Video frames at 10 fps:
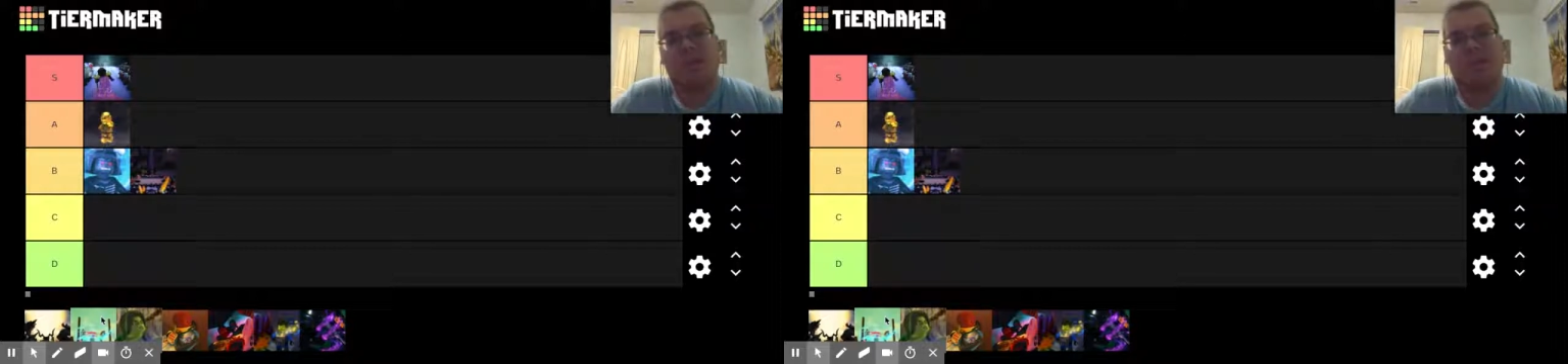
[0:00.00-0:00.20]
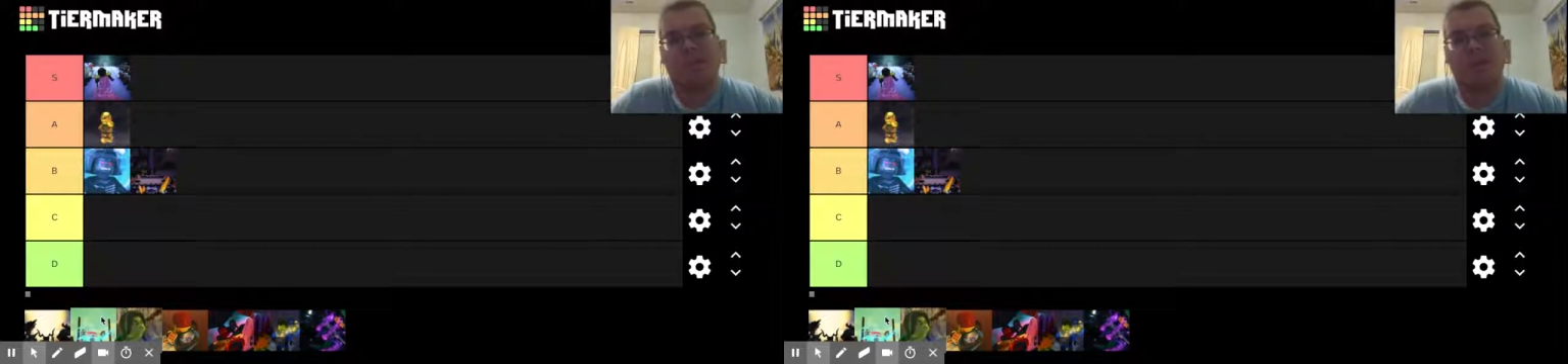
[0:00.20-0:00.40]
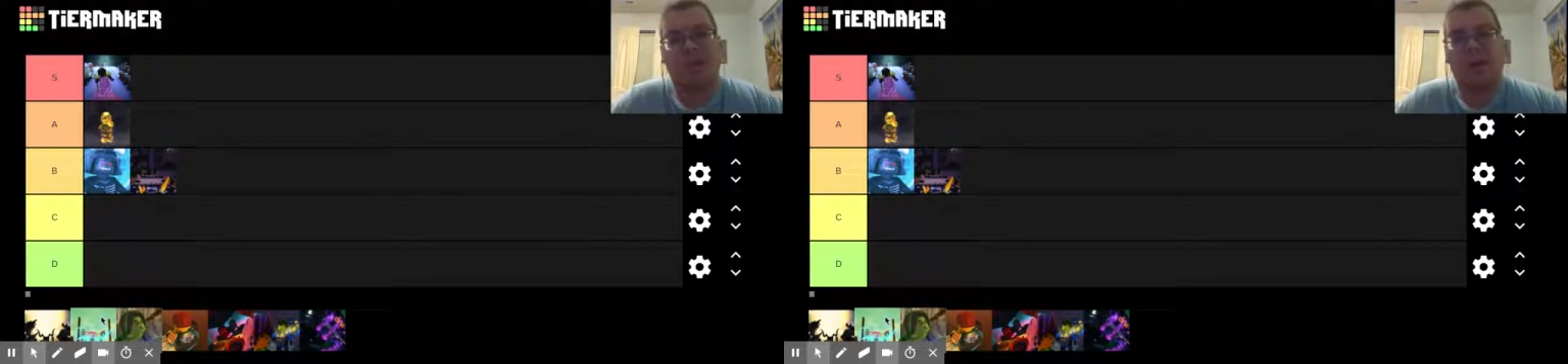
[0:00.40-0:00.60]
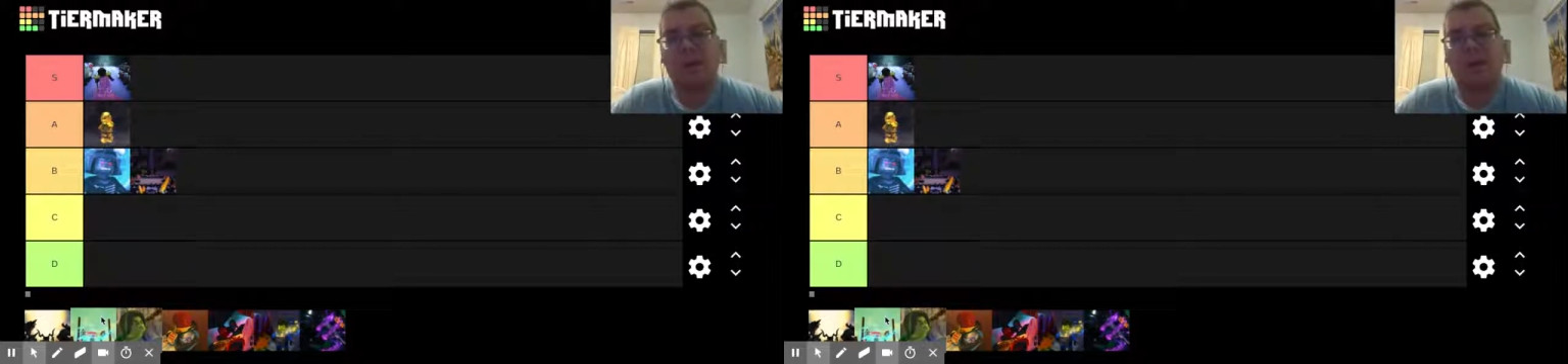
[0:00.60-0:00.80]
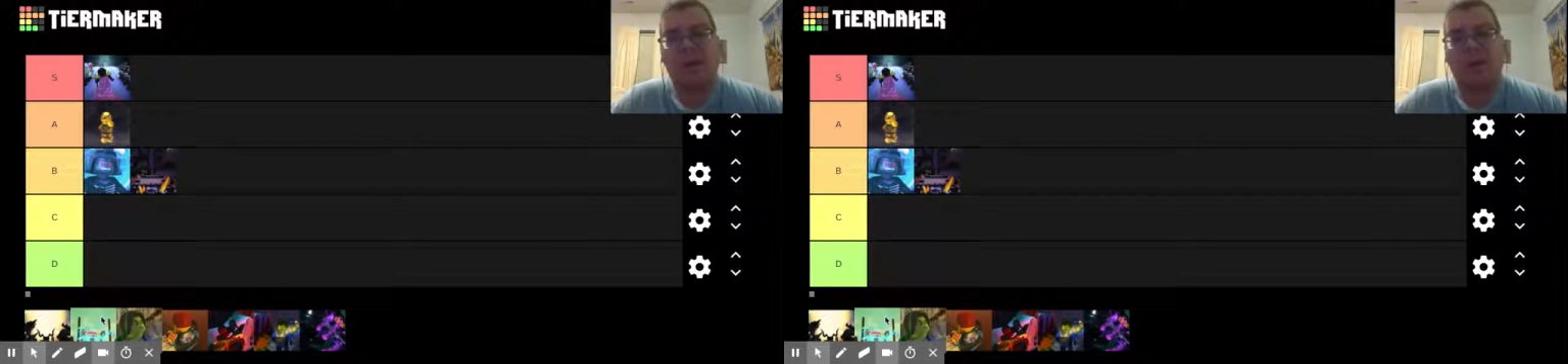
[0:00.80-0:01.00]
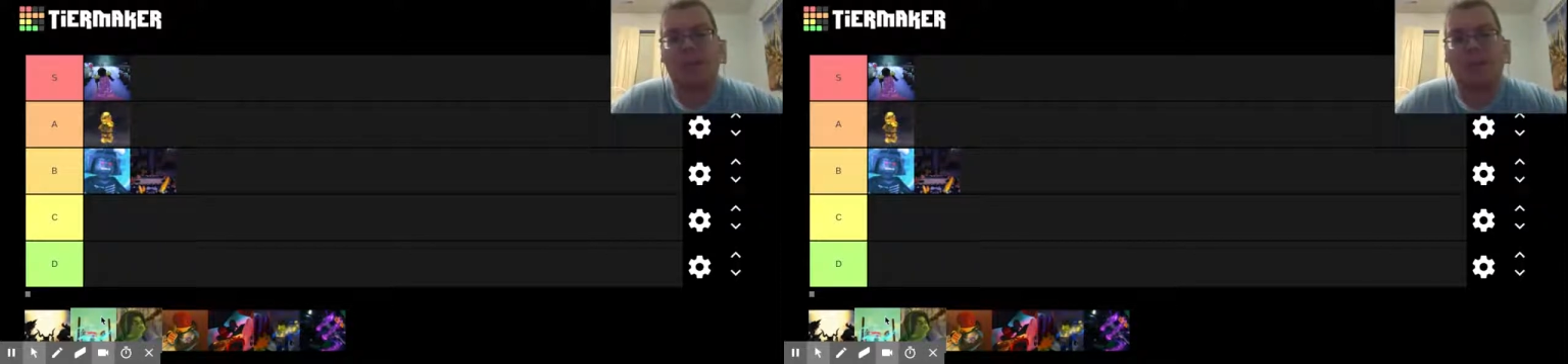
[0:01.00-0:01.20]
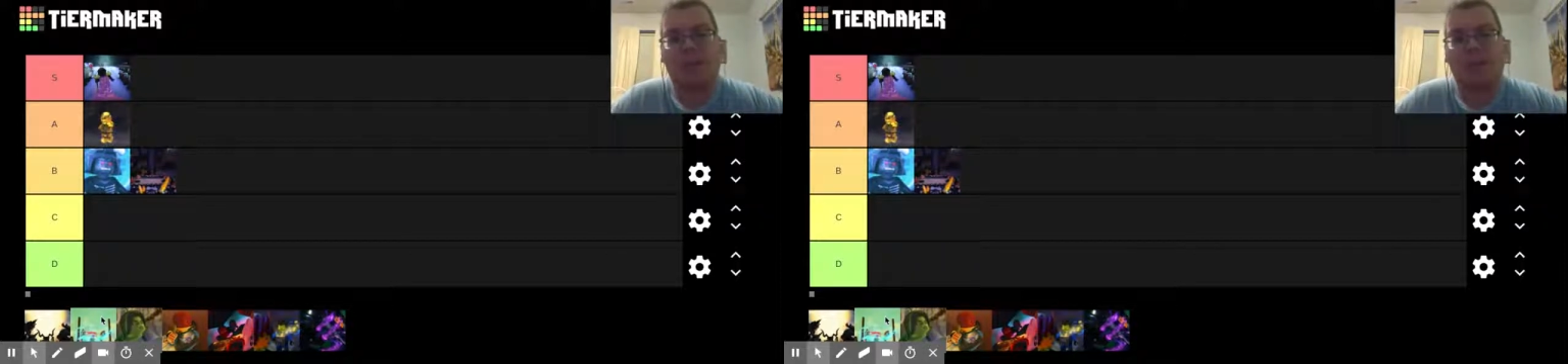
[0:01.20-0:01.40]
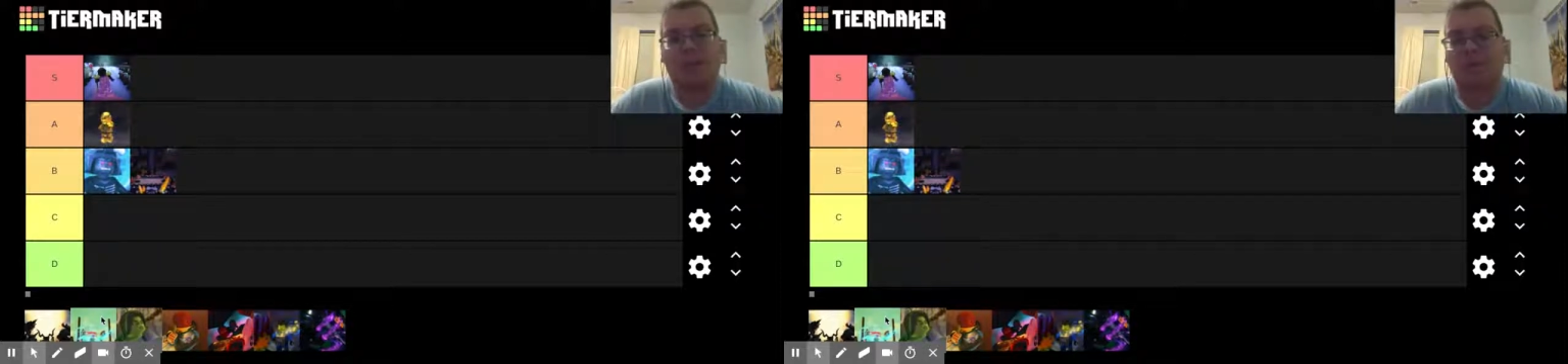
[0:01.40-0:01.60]
only appeared in like one
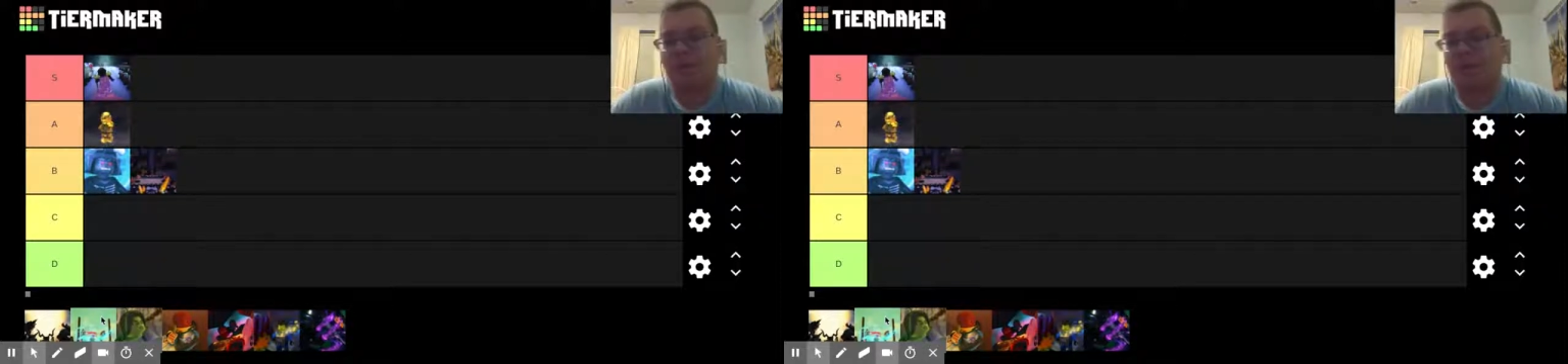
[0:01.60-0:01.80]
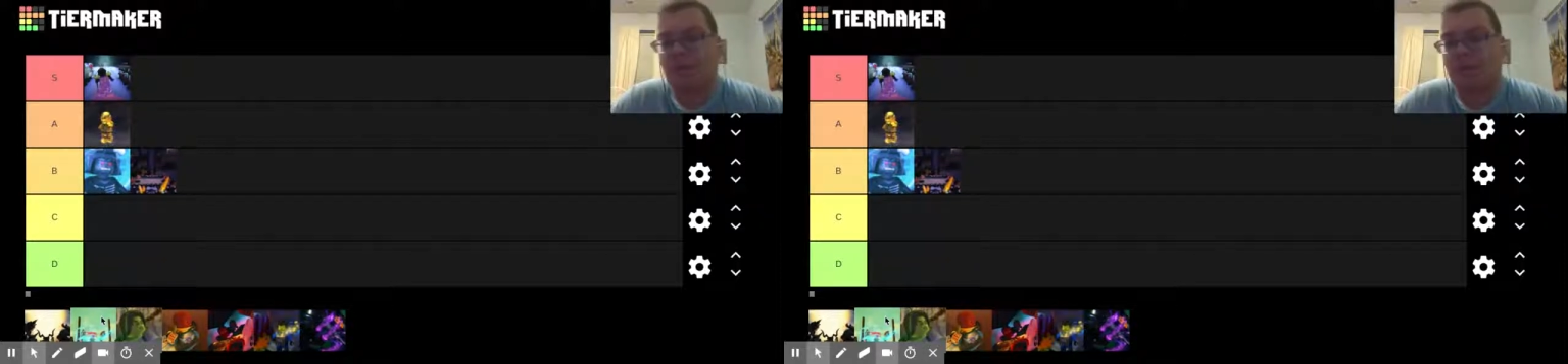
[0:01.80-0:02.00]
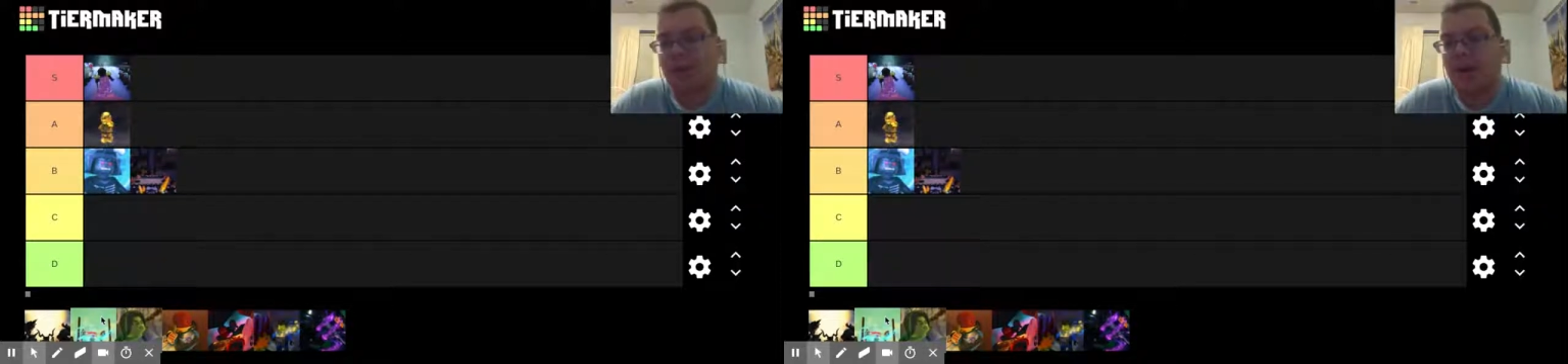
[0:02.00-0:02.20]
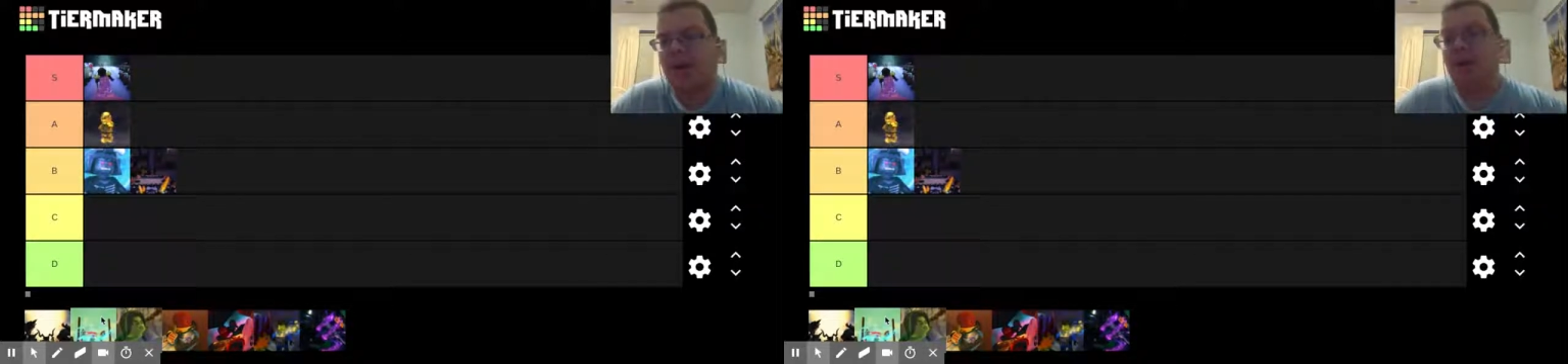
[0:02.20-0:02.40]
episode of season five.